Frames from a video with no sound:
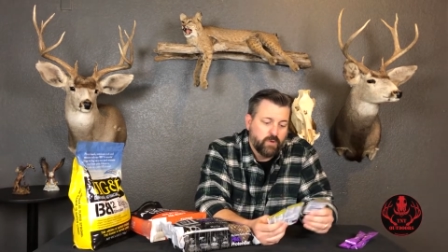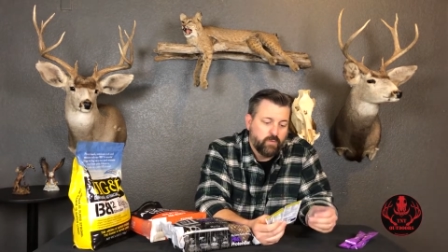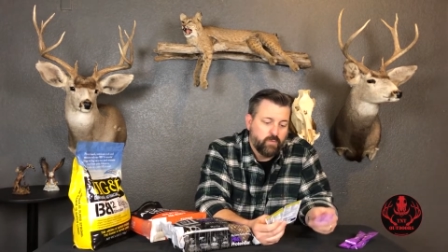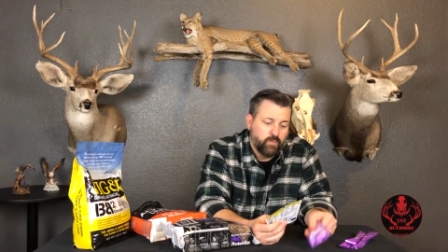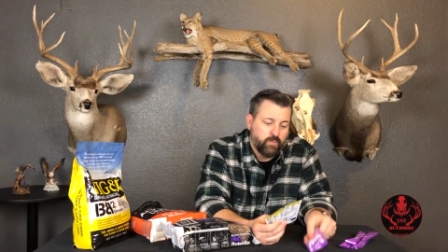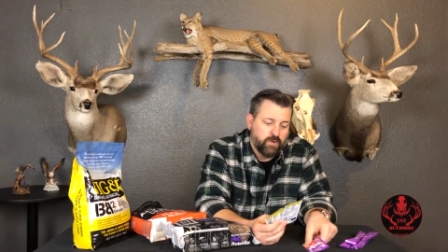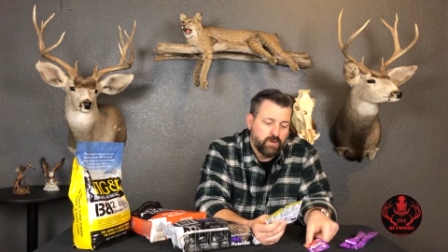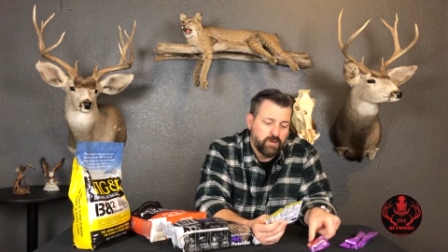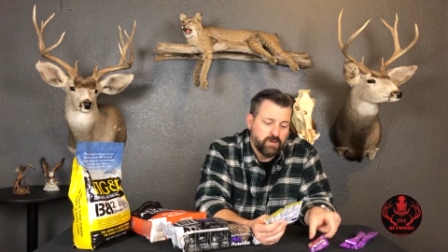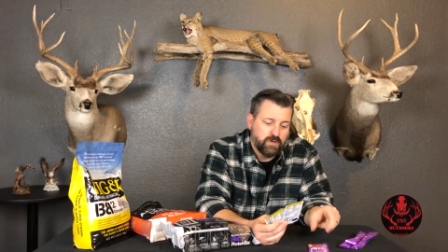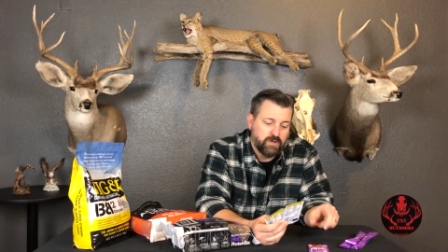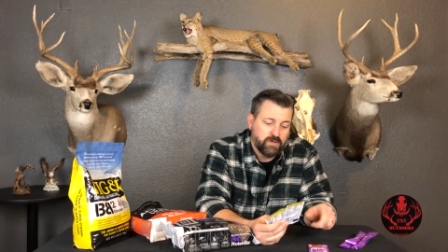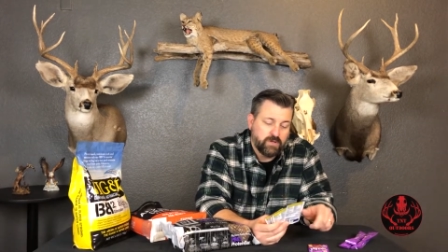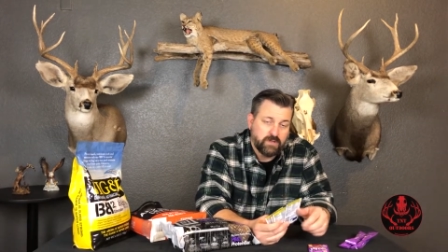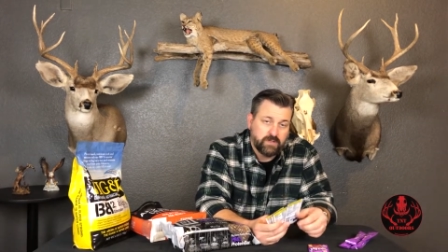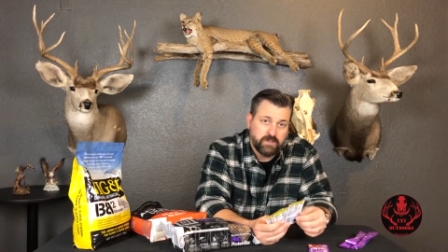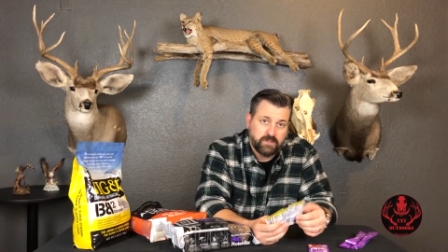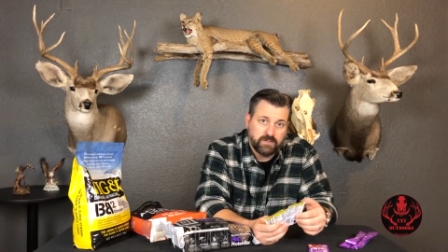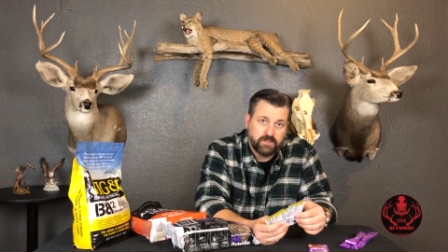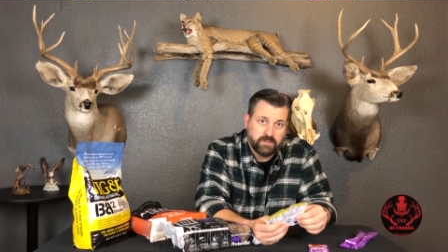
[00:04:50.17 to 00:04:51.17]

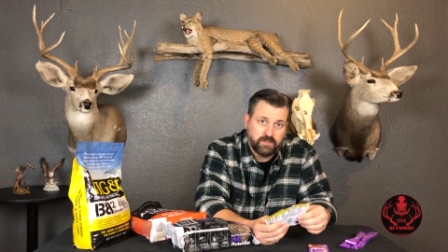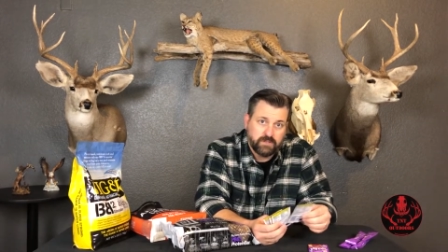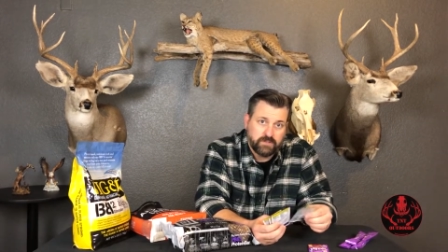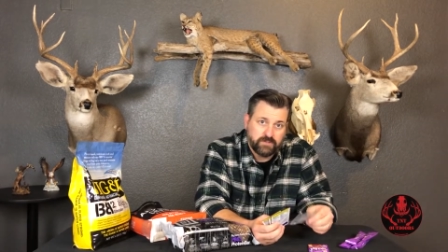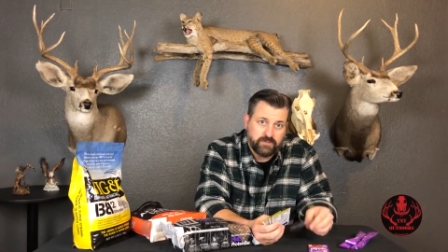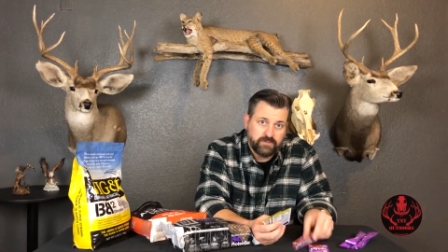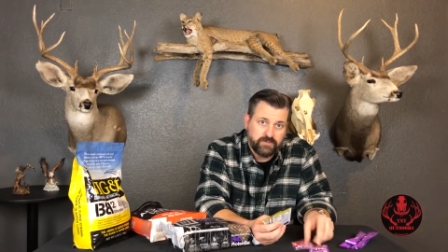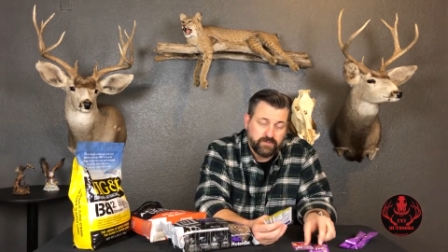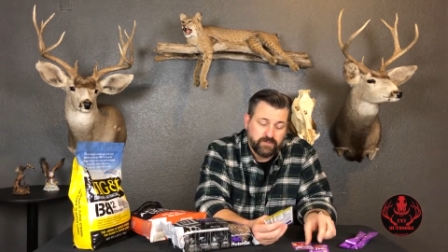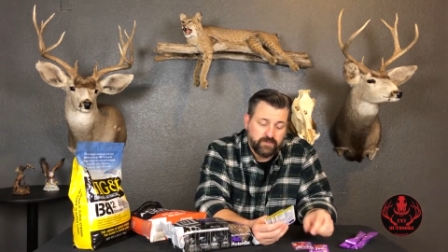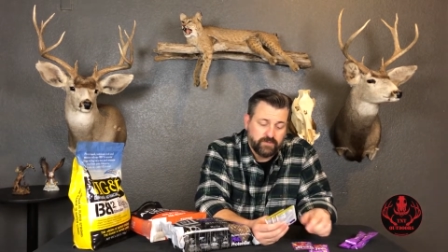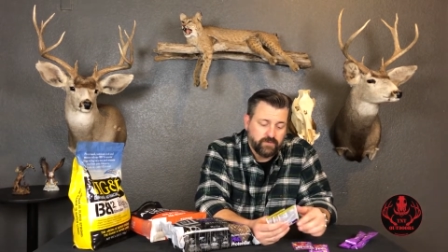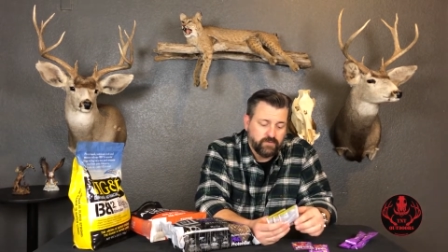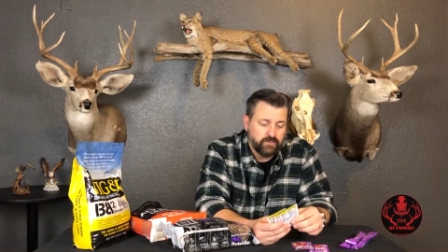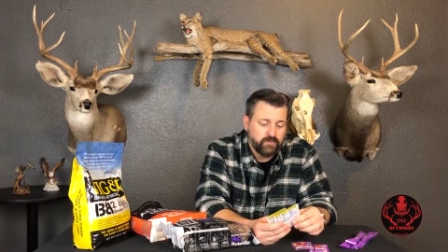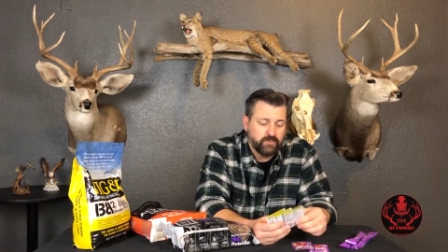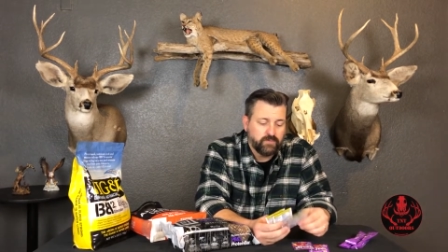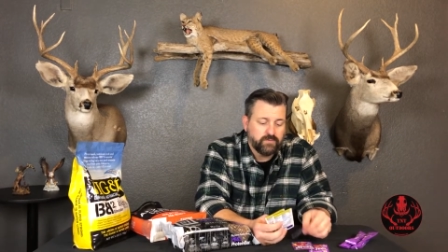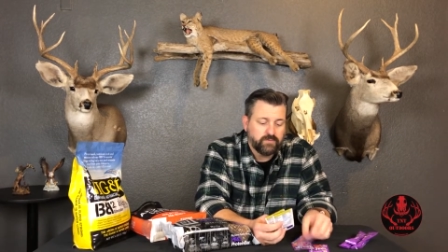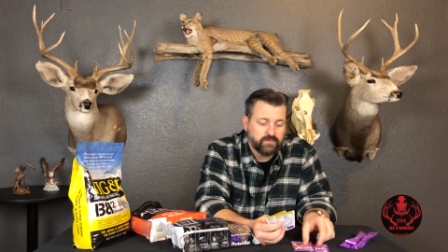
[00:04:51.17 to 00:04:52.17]
1,
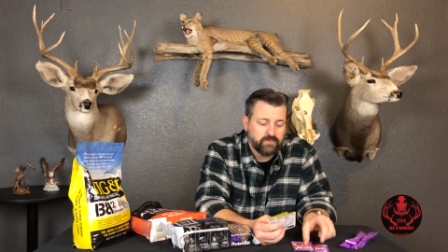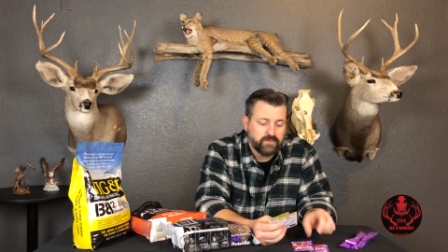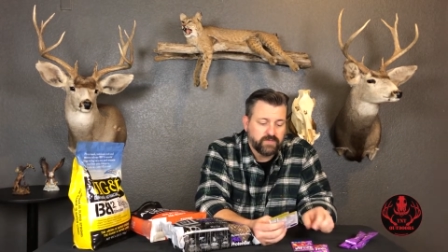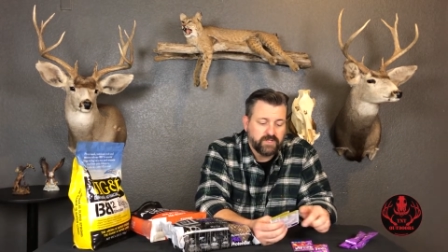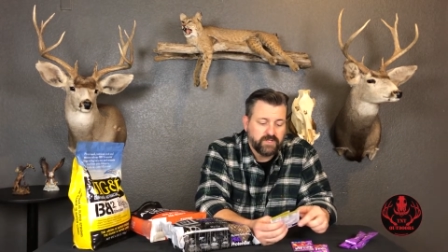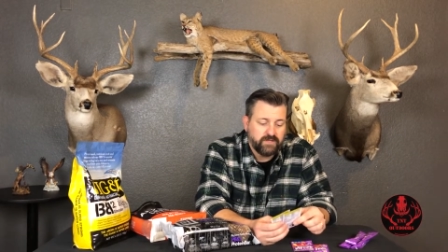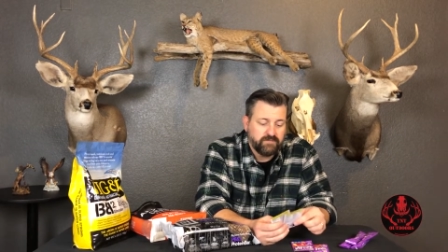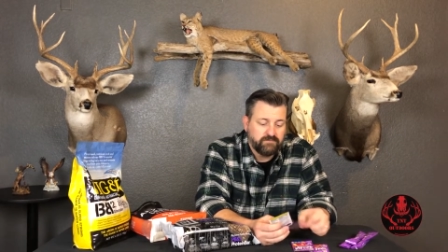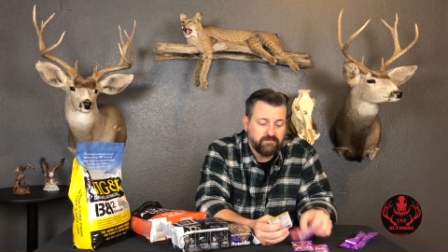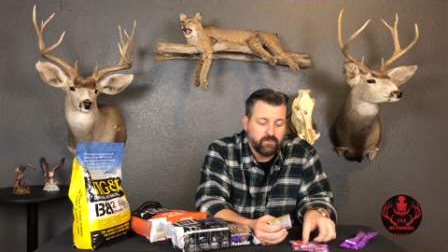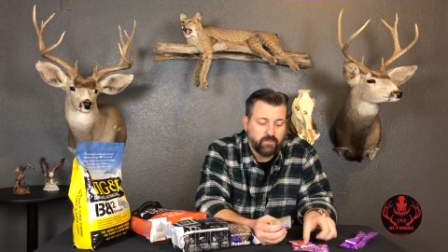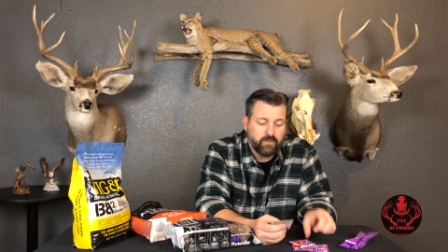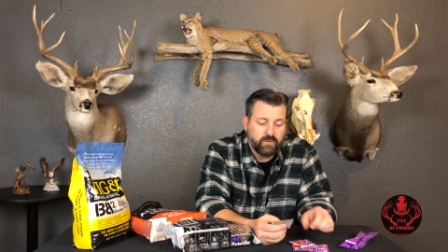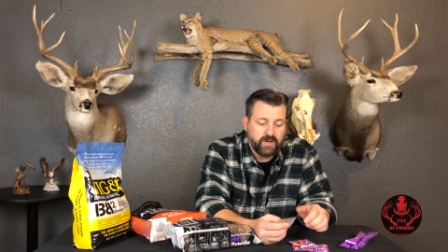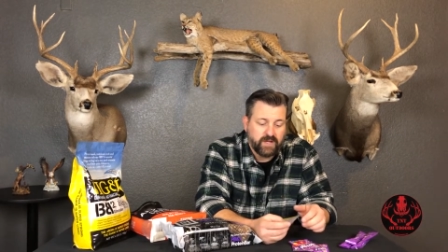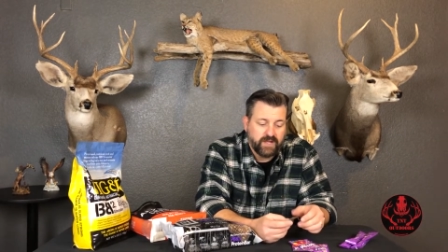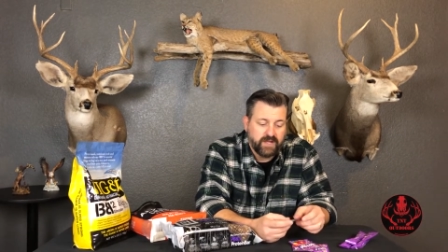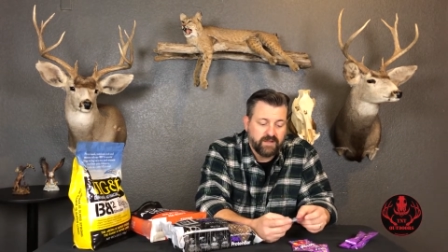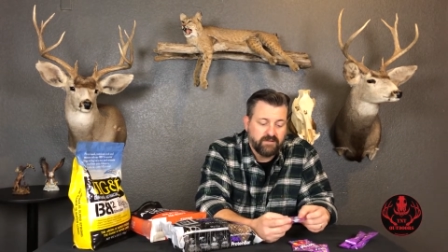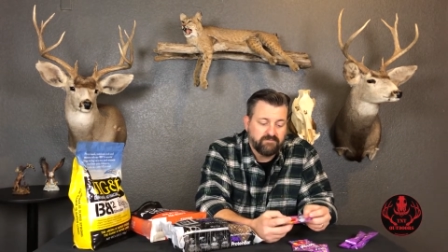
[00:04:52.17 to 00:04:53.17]
2, 3, 4,
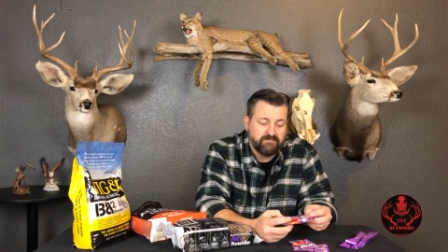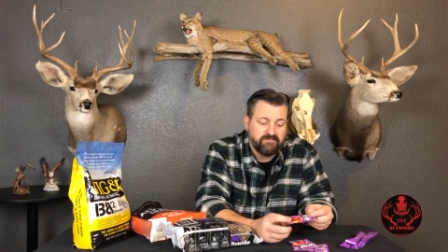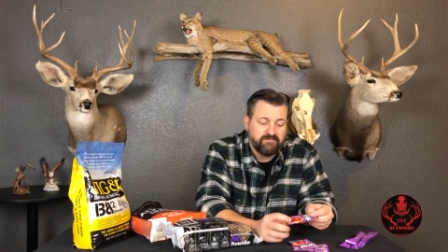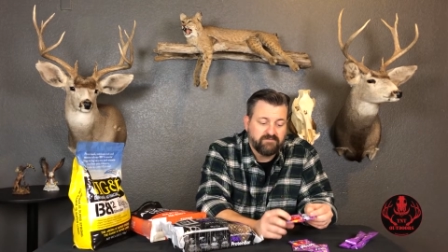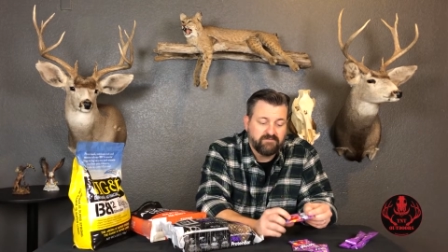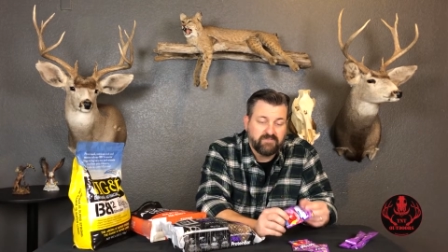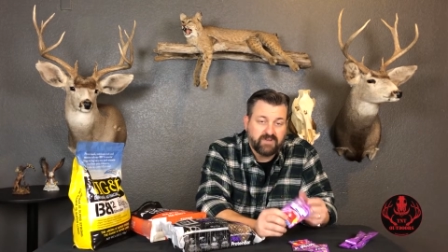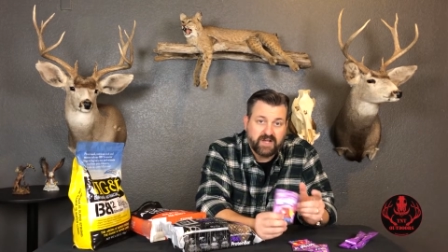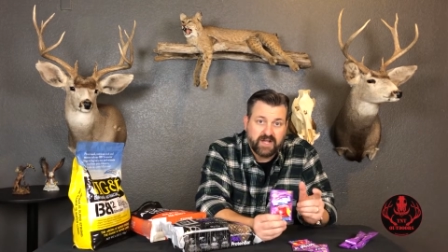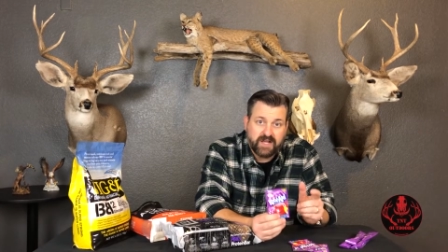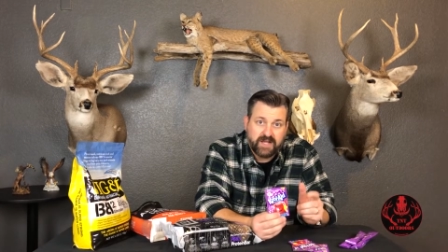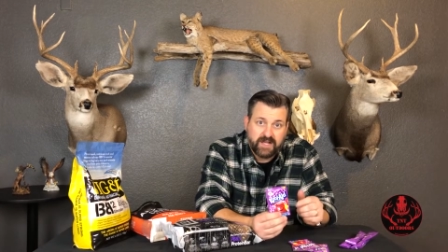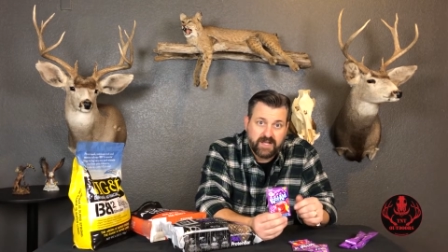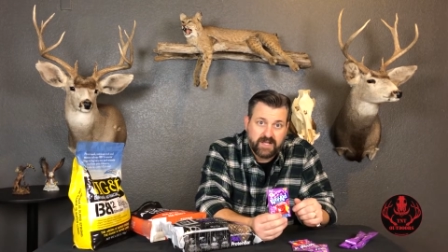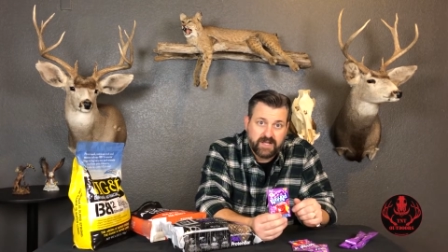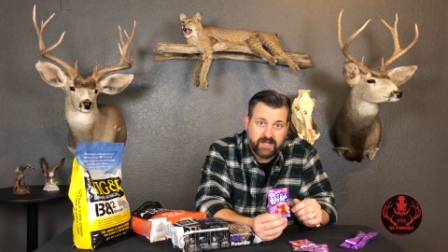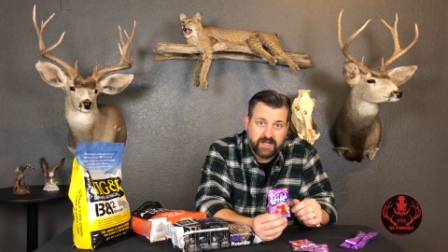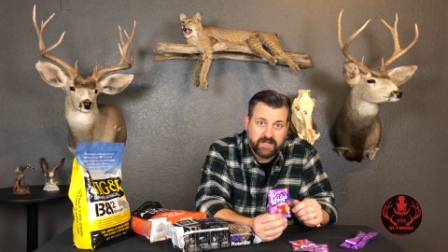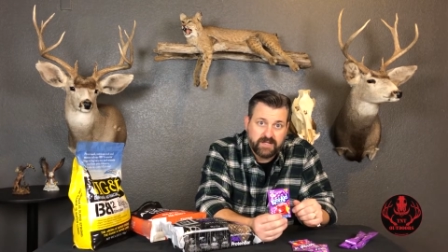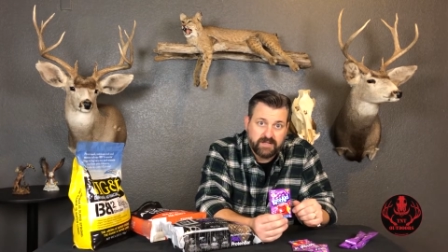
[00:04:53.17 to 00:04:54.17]
and
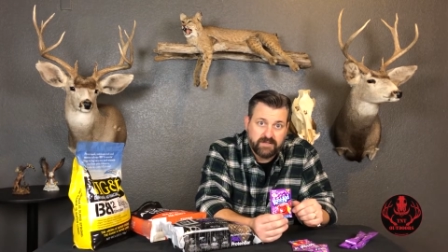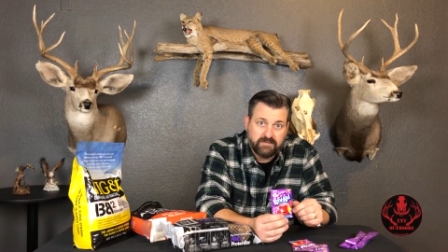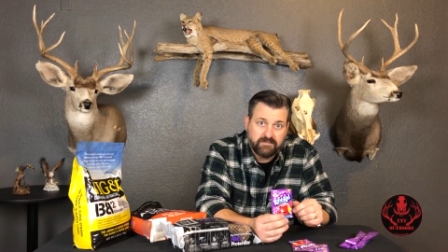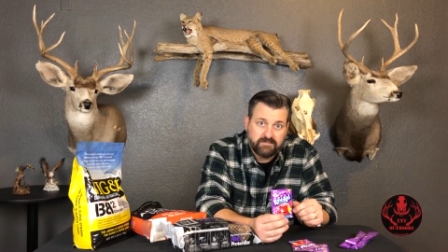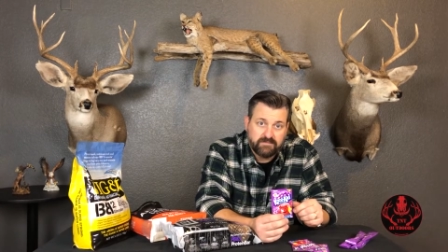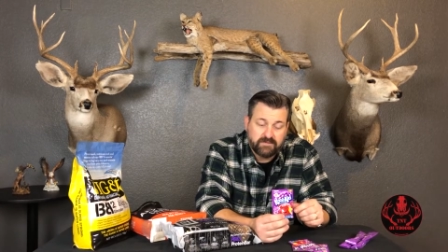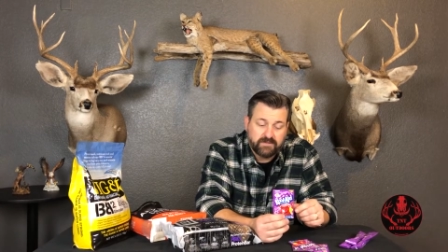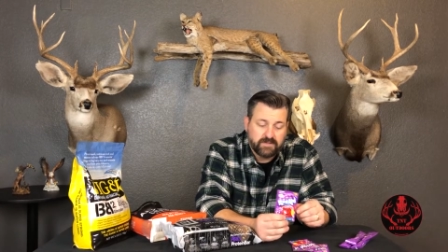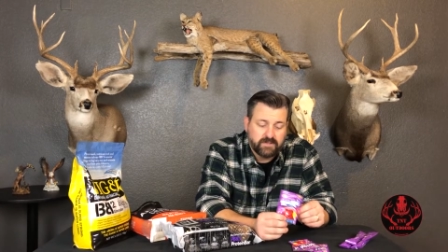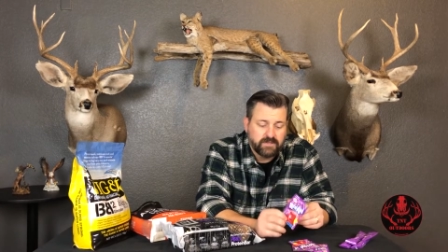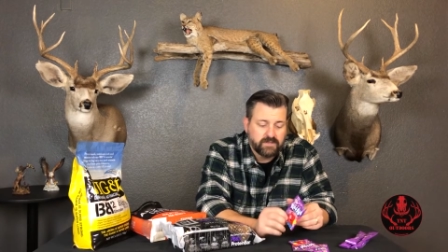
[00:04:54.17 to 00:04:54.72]
5